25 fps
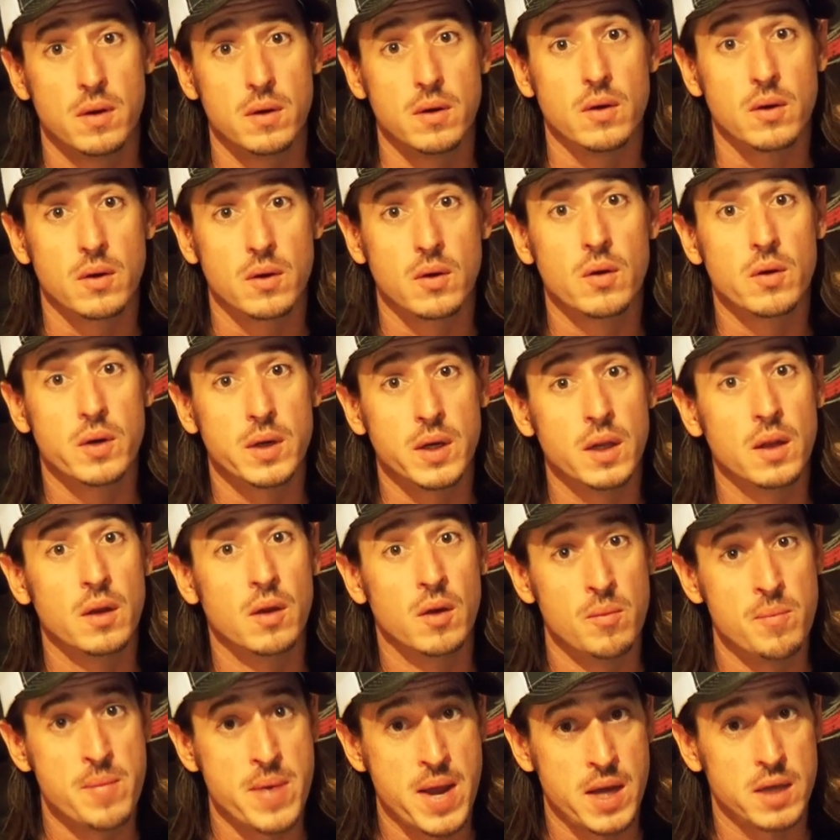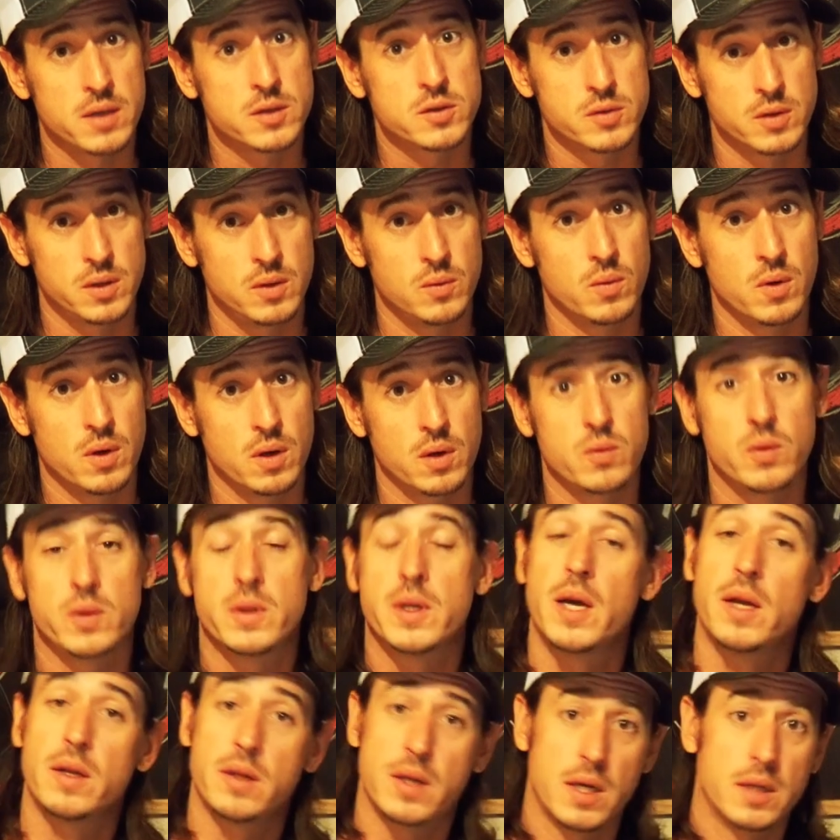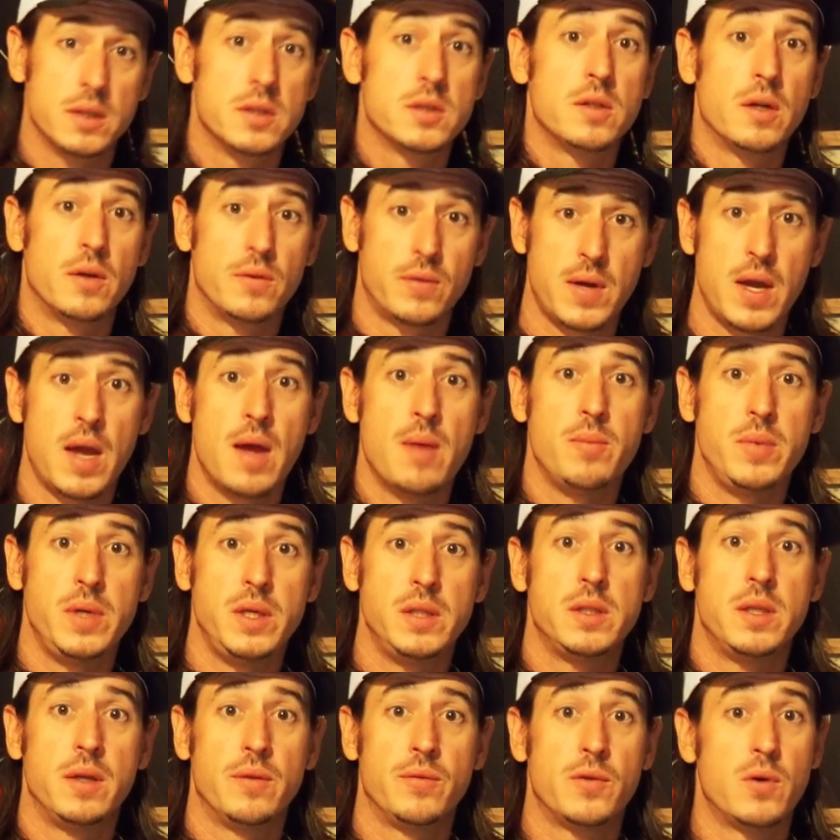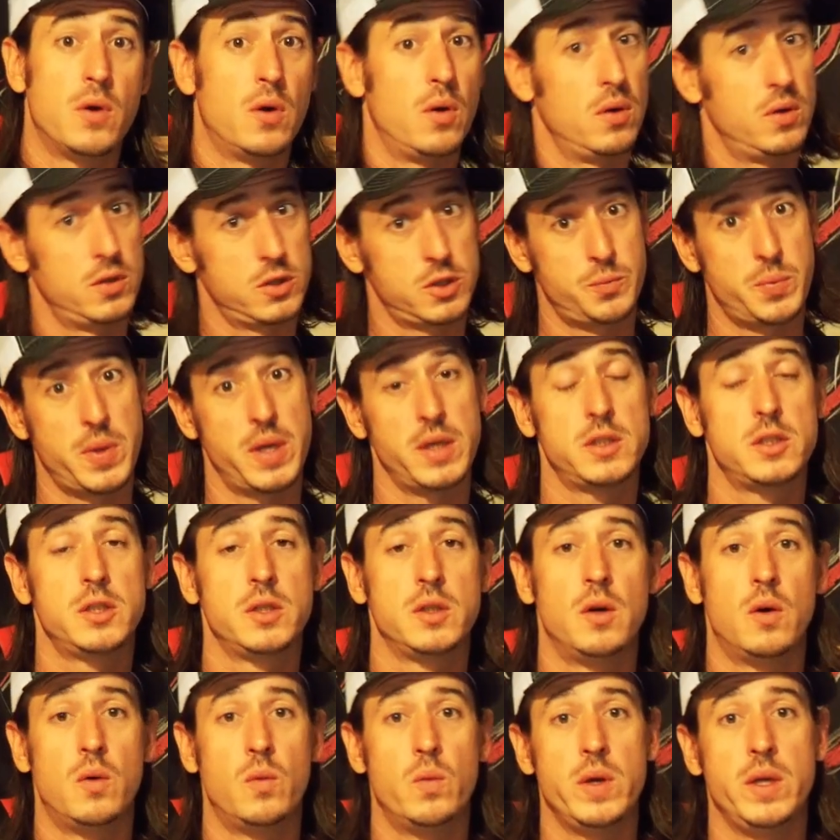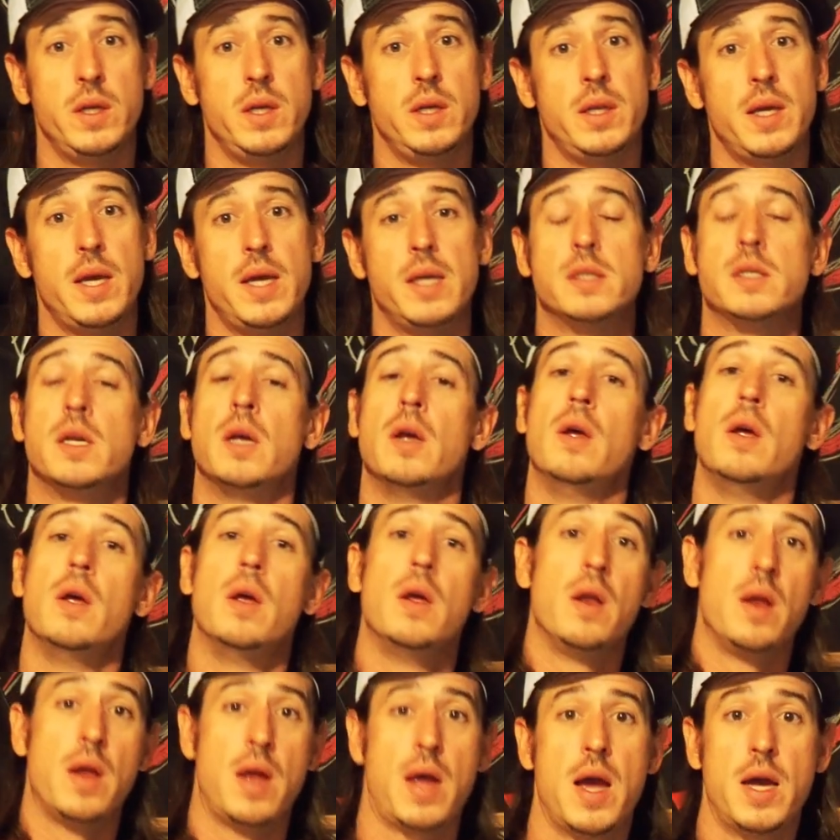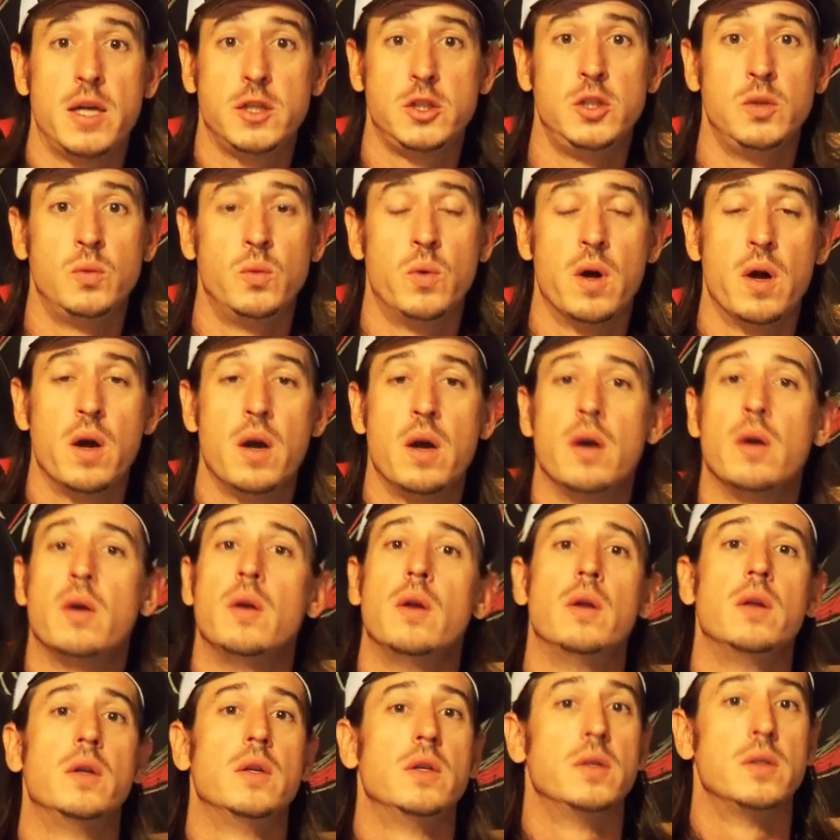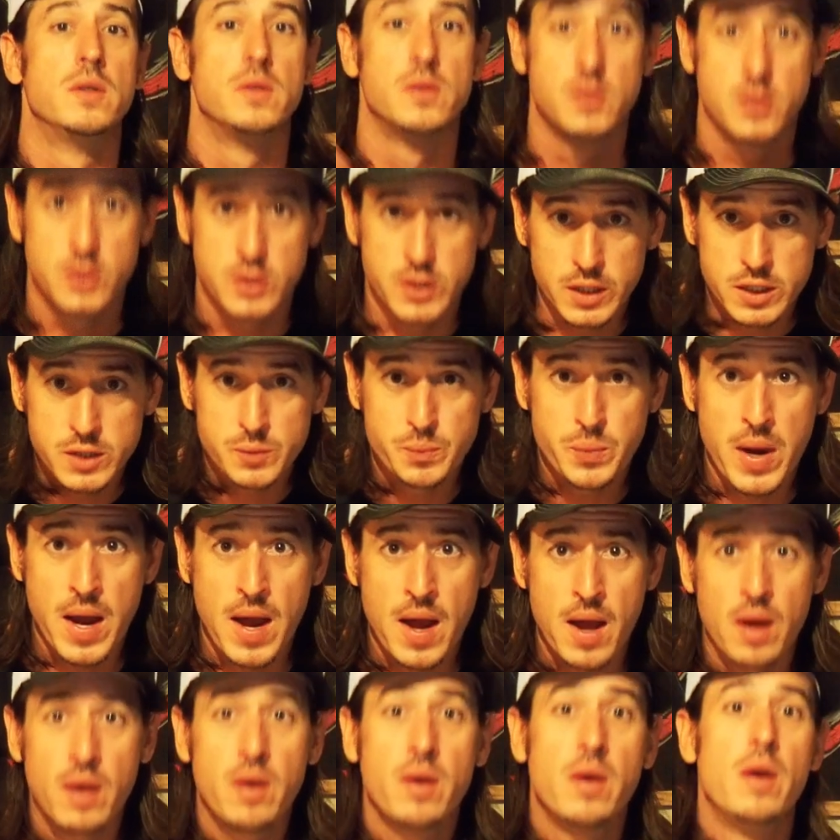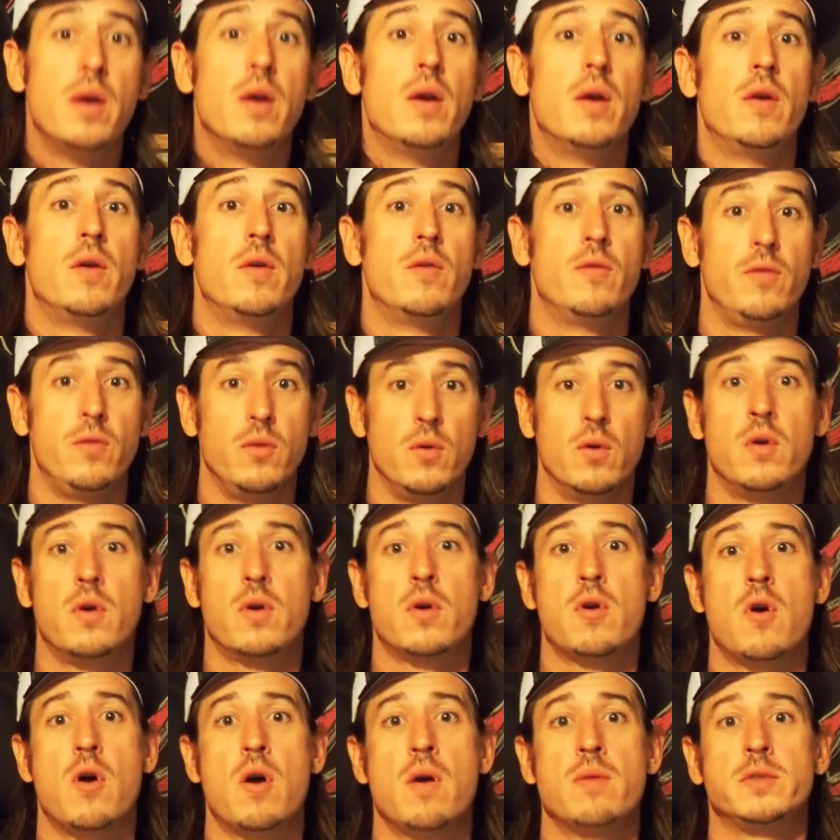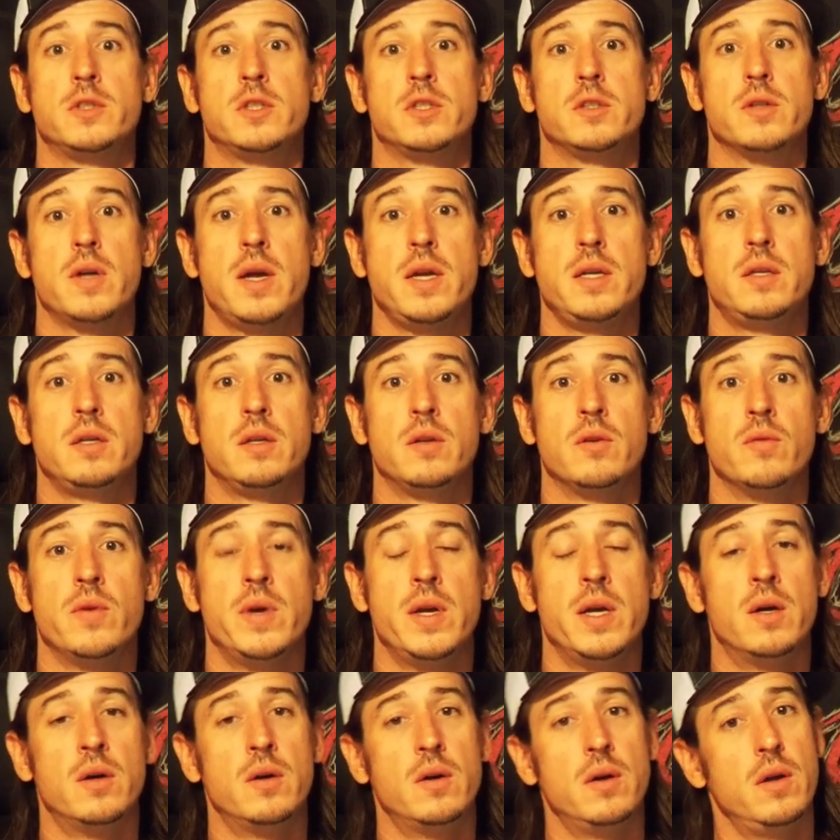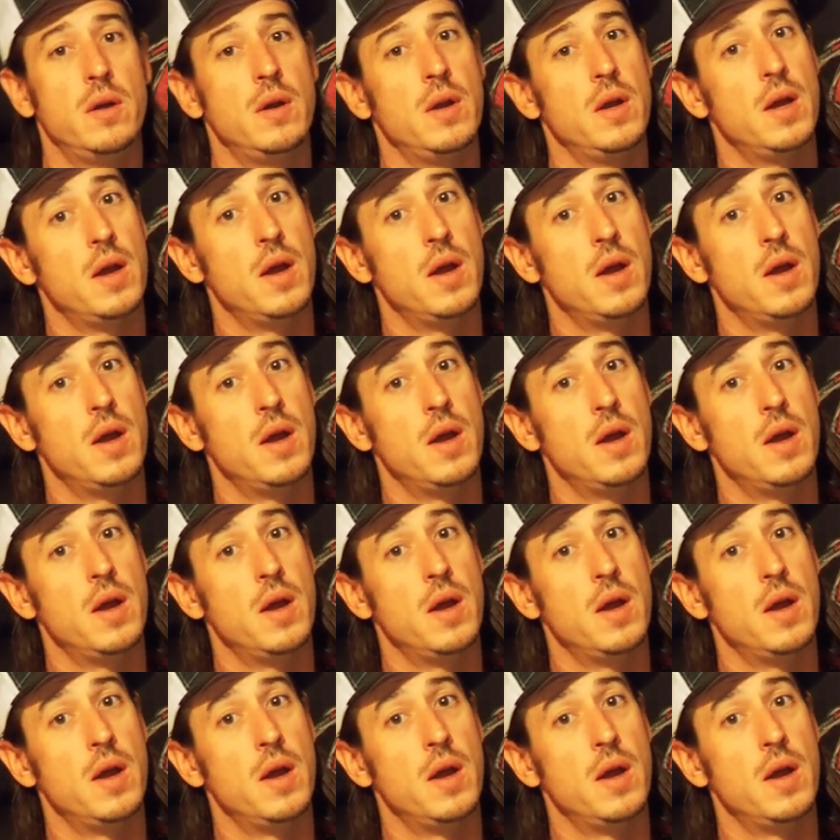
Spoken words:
you're gonna need a little mastery to work with that. That stuff can be difficult, especially on windy days. As you were, 6-pound, fluorocarbon straight to the reel.